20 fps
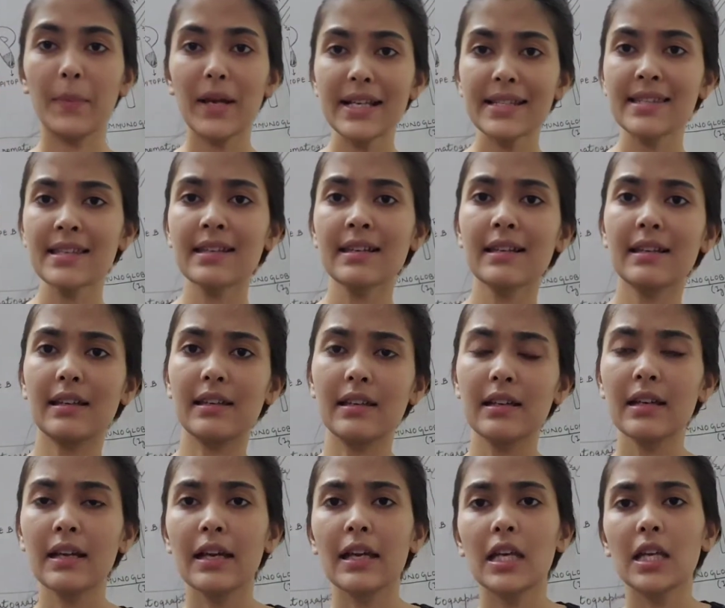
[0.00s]
Basically,
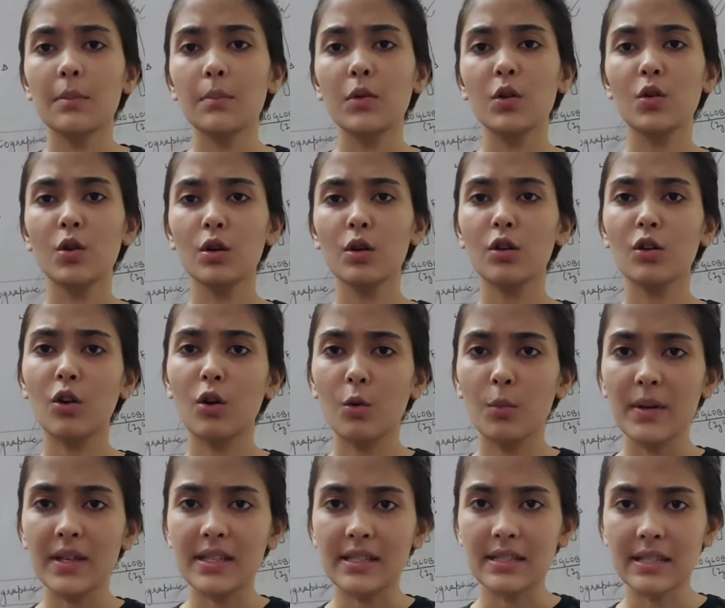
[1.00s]

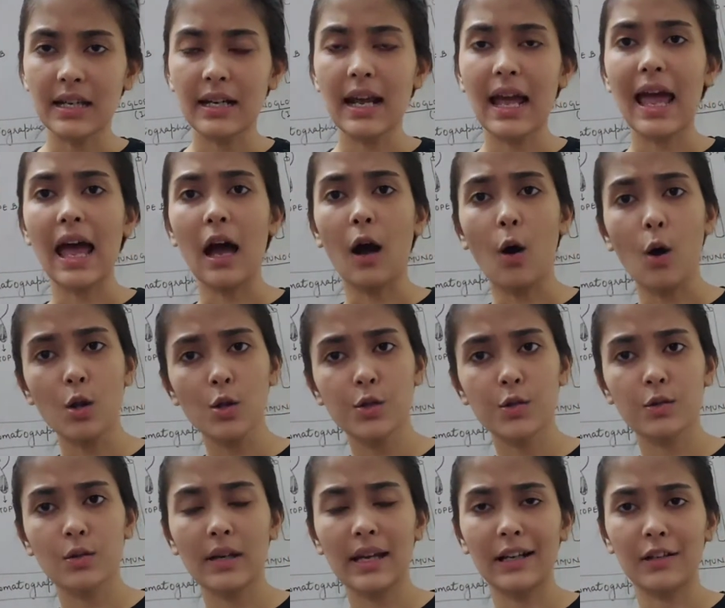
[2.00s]
immunoglobulins are
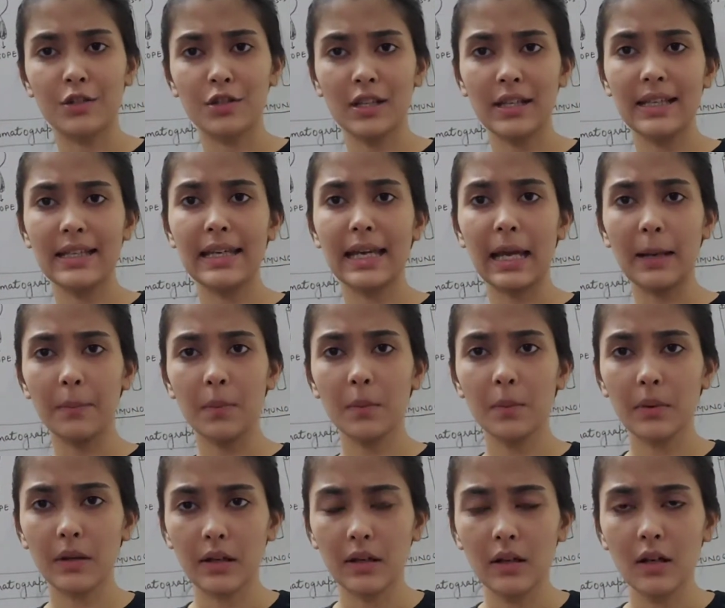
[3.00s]
also actually
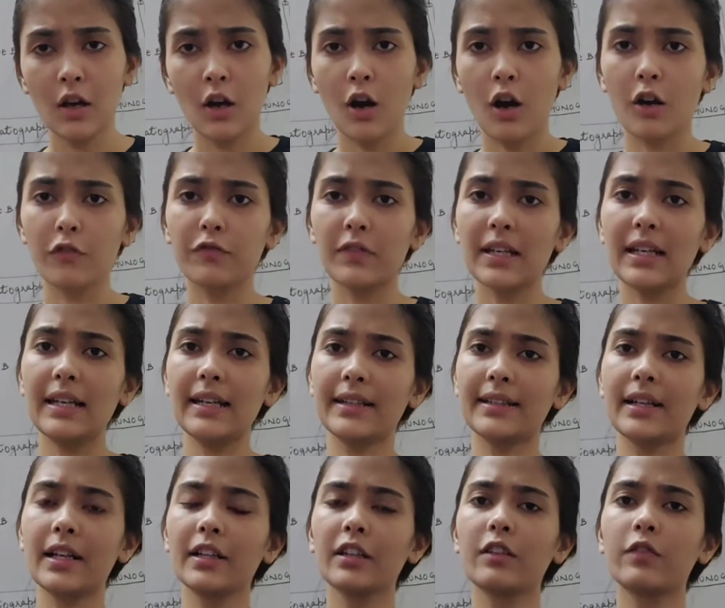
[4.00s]
capable of
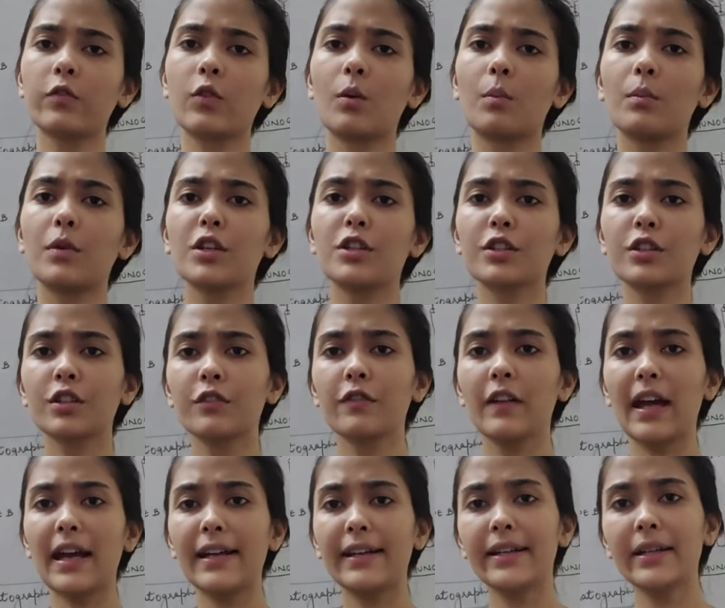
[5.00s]
eliciting the formation
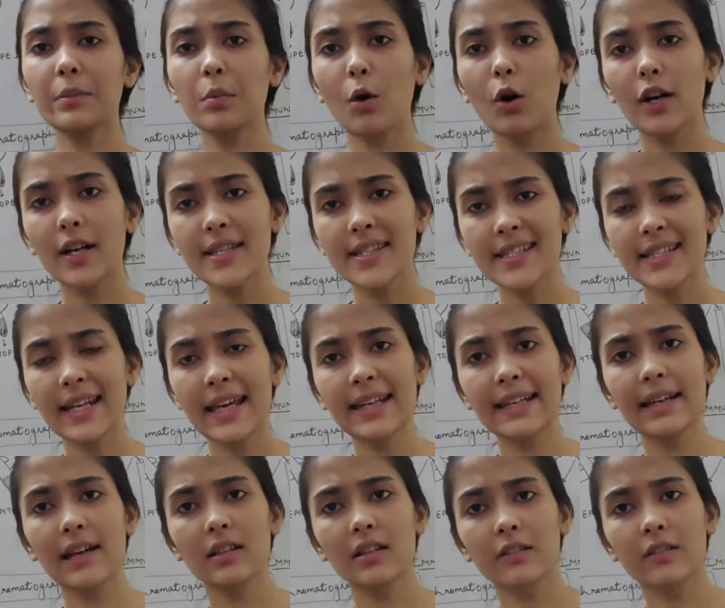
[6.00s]
of antibodies in
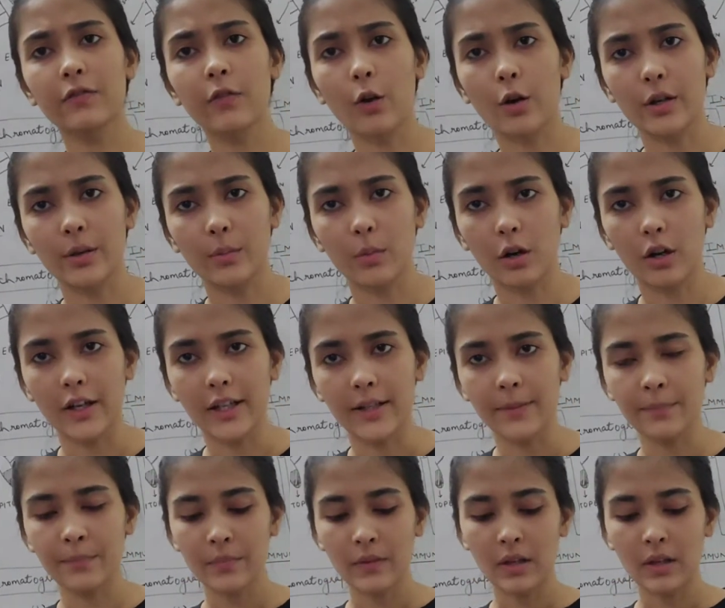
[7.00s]
any other foreign body.